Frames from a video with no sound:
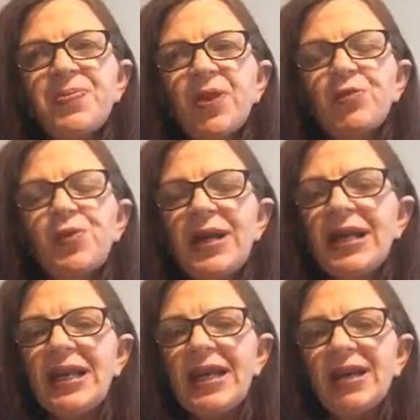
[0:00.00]

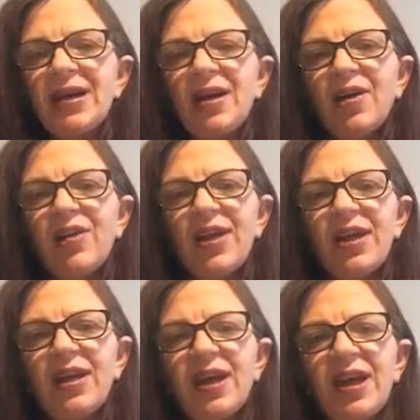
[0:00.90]
really, I
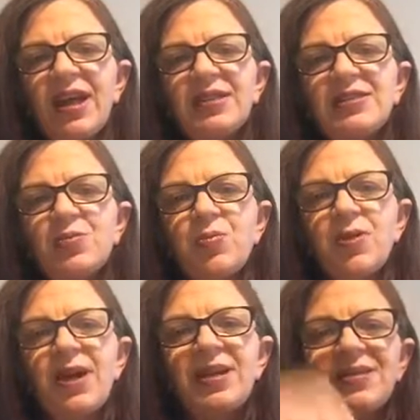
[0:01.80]
think
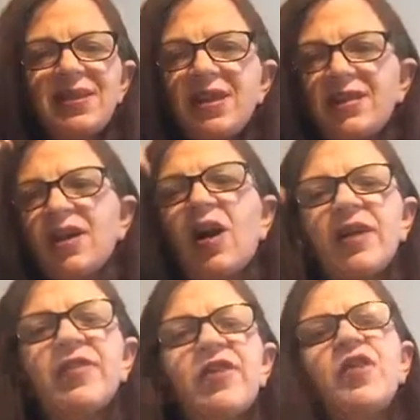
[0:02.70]

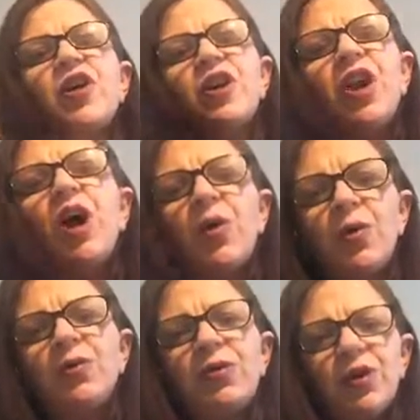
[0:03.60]
you've got to
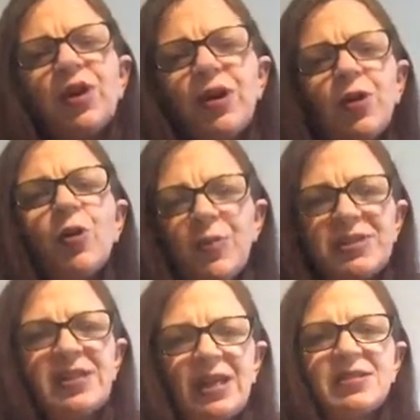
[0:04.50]
know your
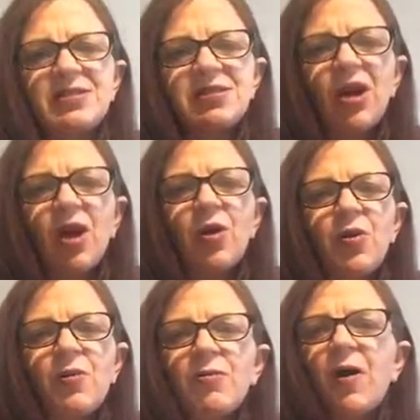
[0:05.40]
business. So
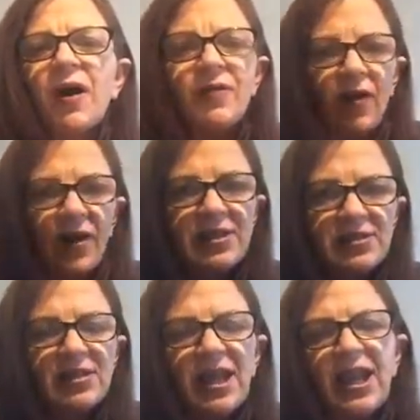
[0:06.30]
my advice
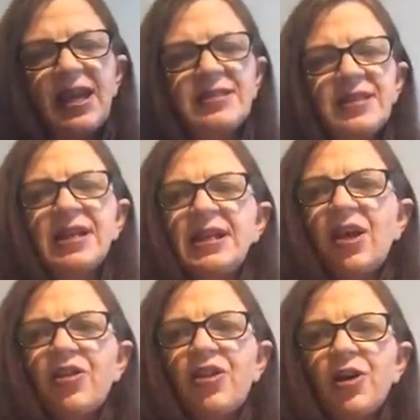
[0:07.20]
is
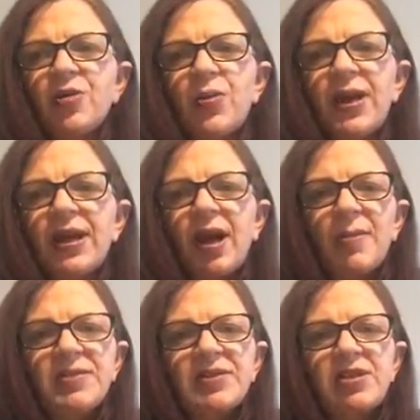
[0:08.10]
that when it
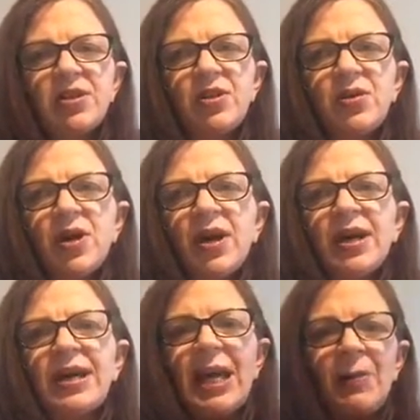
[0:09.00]
comes to
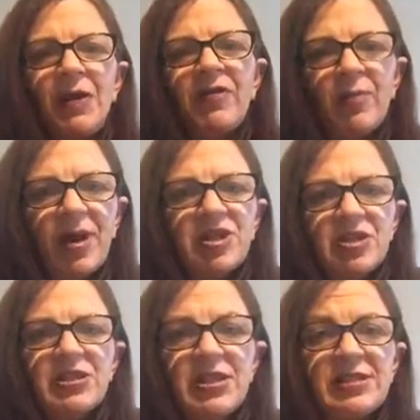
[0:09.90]
keeping
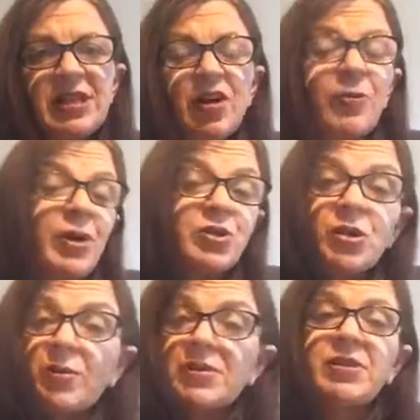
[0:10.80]
information to yourself, make sure
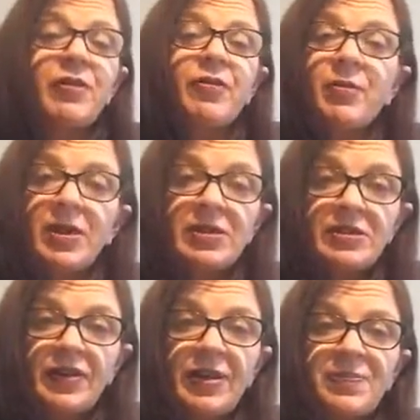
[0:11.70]
no one's suffering because
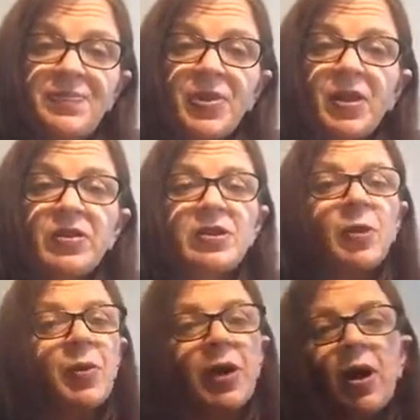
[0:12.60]
of it. There's no
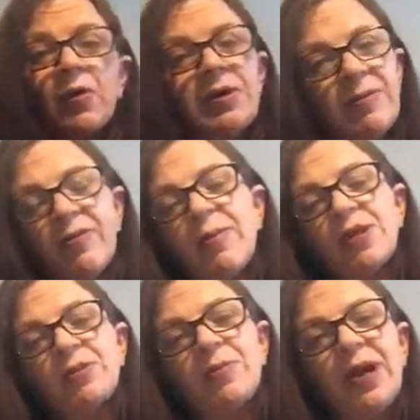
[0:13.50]
point holding
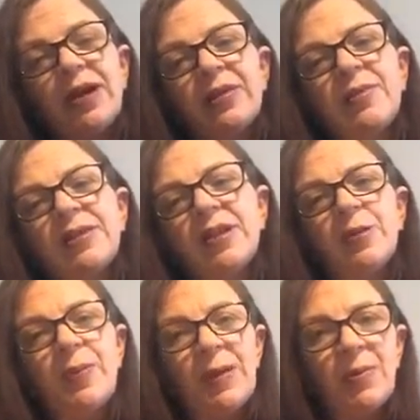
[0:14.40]
information back that means other
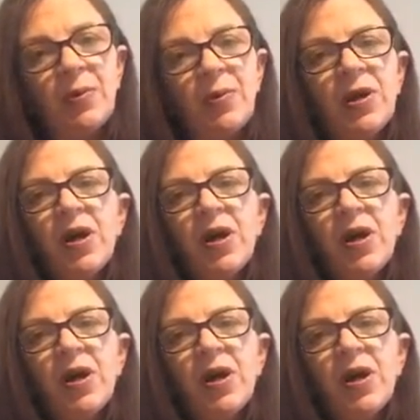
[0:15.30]
people